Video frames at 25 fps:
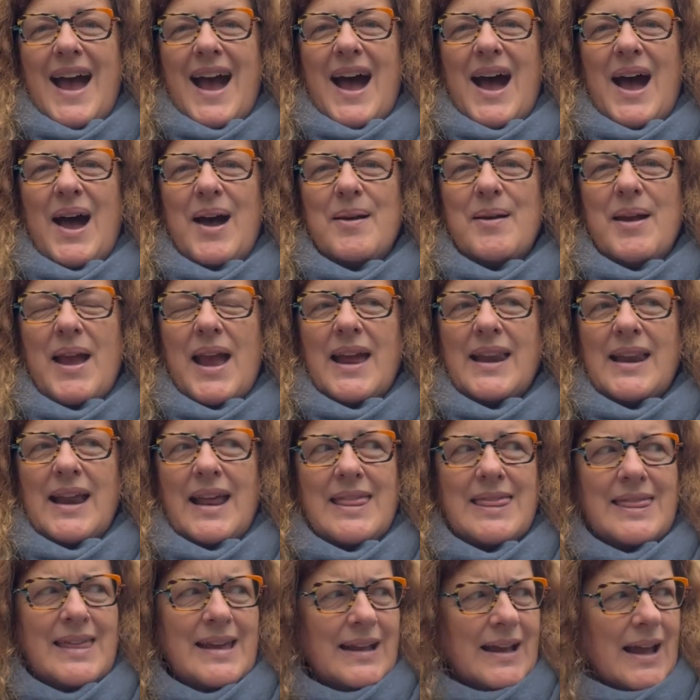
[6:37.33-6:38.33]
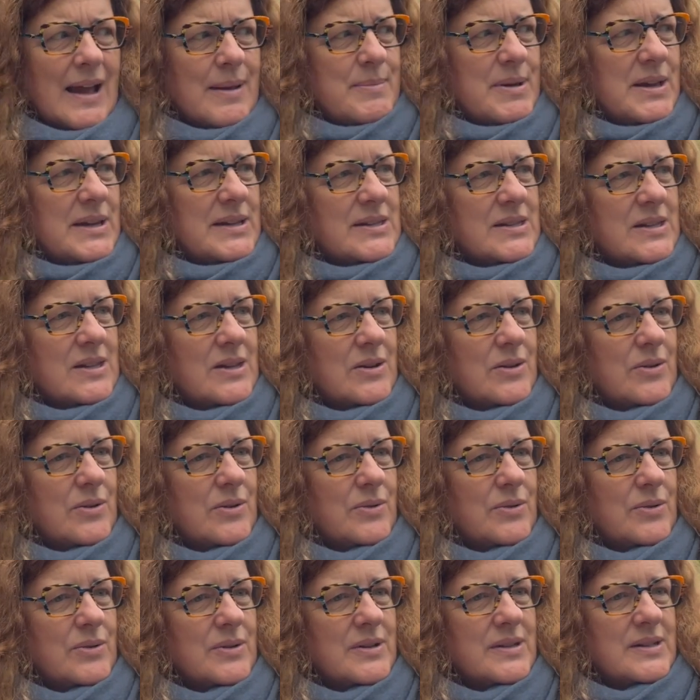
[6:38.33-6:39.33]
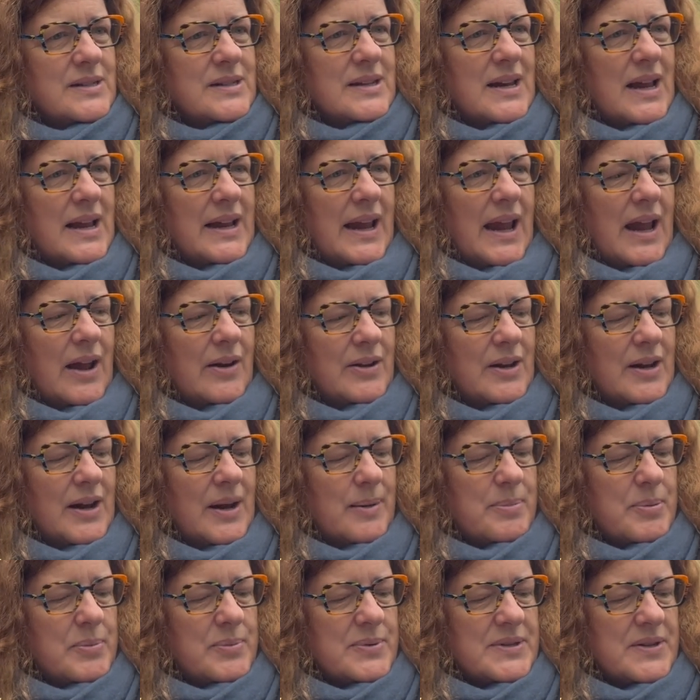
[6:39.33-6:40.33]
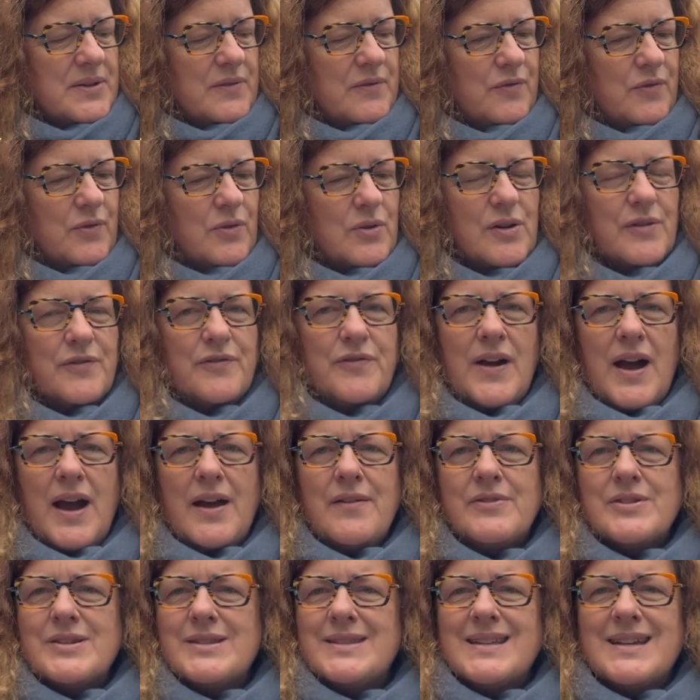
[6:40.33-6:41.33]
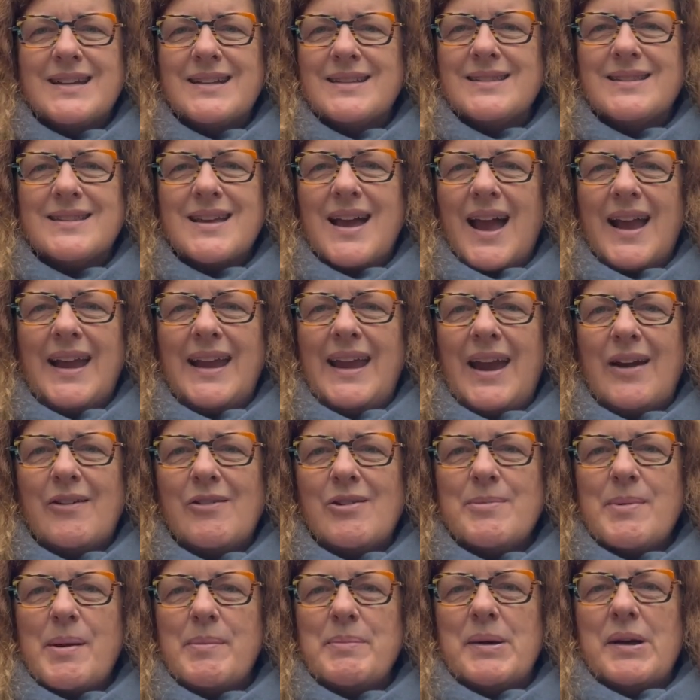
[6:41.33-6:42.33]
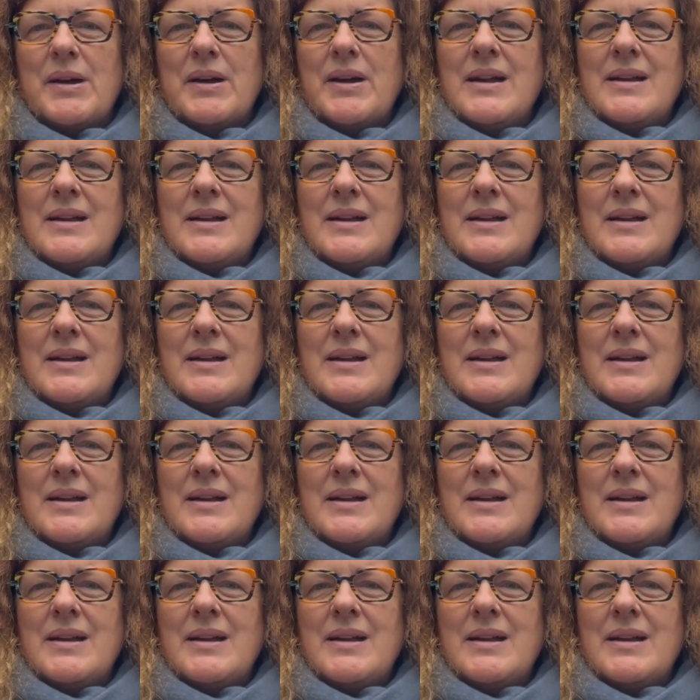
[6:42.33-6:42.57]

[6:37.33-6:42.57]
And I think I'm into, did I count it up? Was it 4 or 5 or 6? I can't remember.